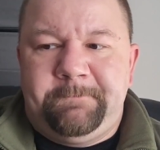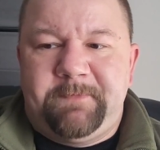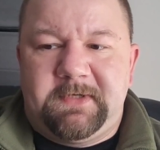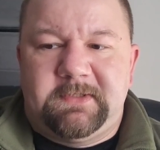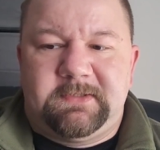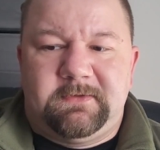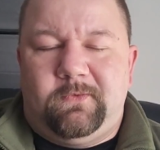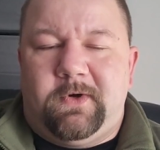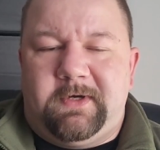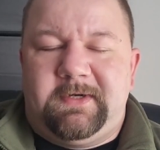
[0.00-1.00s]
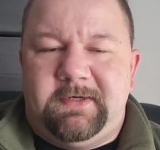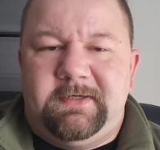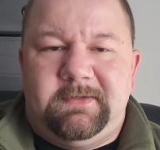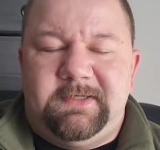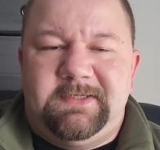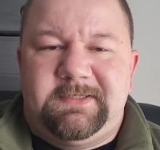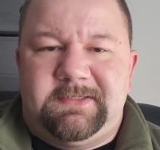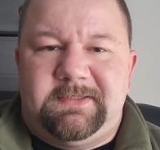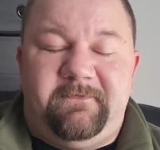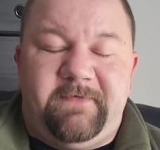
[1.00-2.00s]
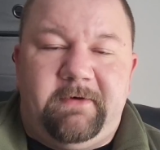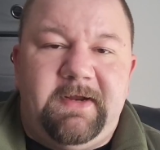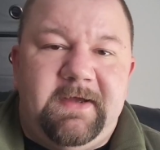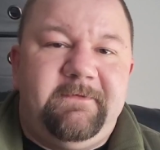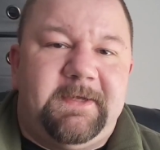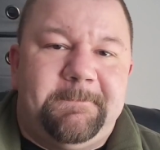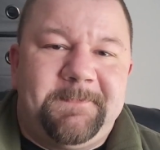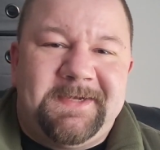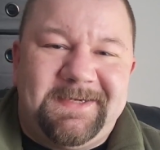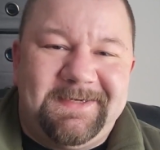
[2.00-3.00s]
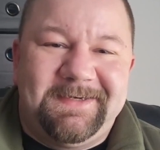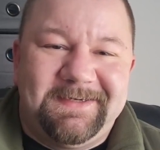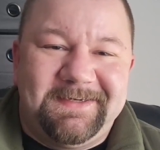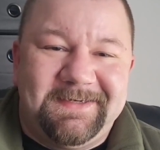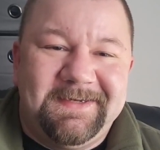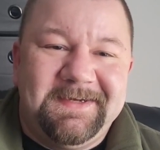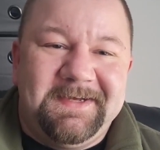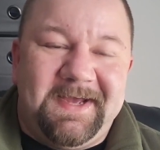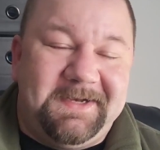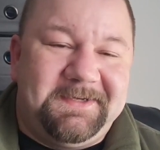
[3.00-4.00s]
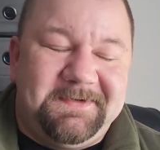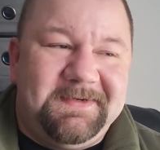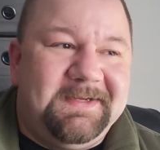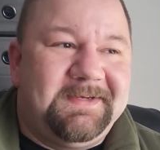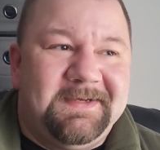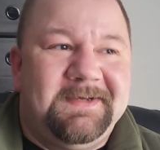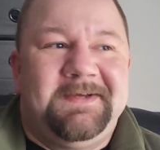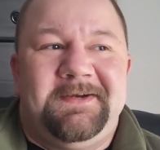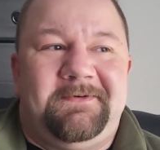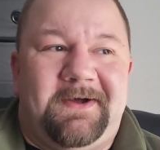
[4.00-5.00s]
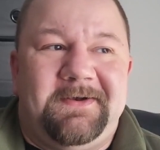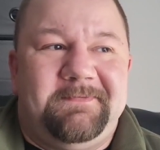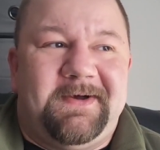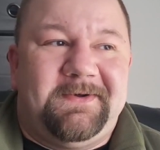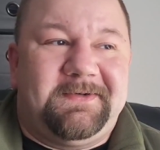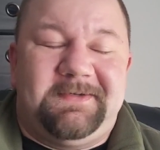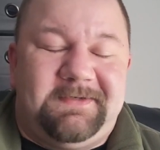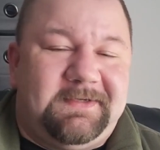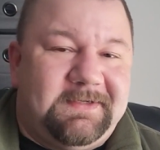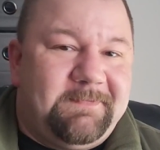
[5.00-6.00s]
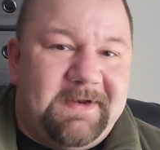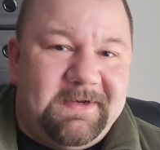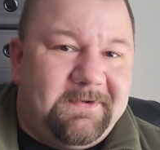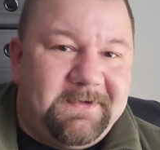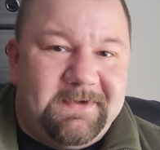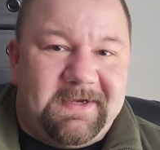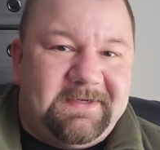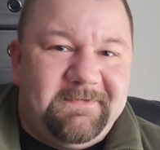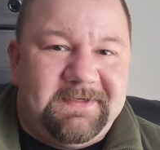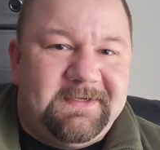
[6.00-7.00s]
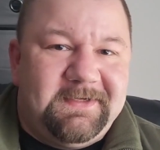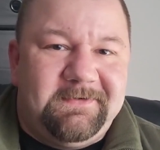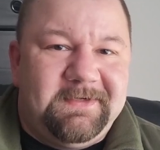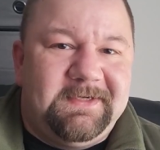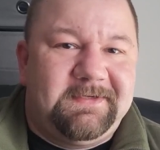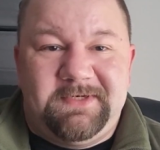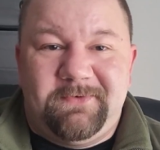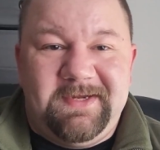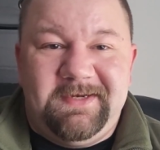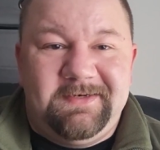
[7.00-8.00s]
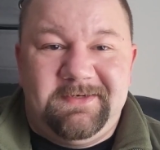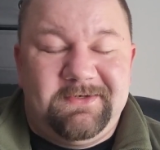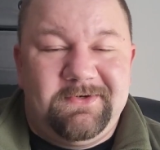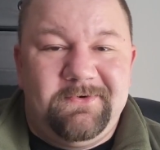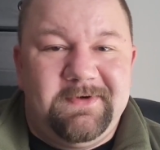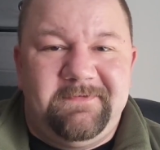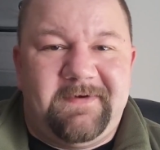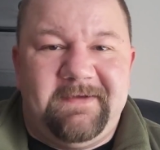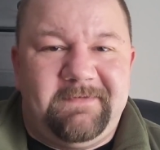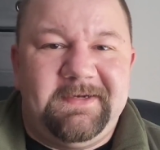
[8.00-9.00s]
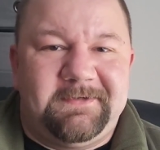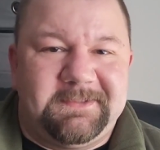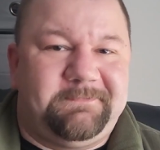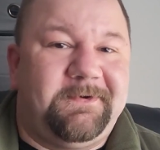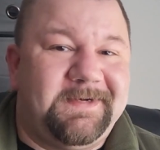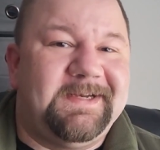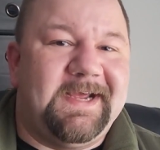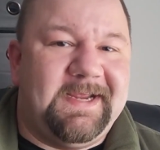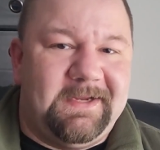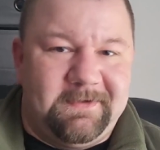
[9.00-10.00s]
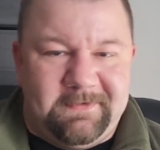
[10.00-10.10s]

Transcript: because water is very heavy and you need round about, depending on your activity, you need between 2 and 5 liters per day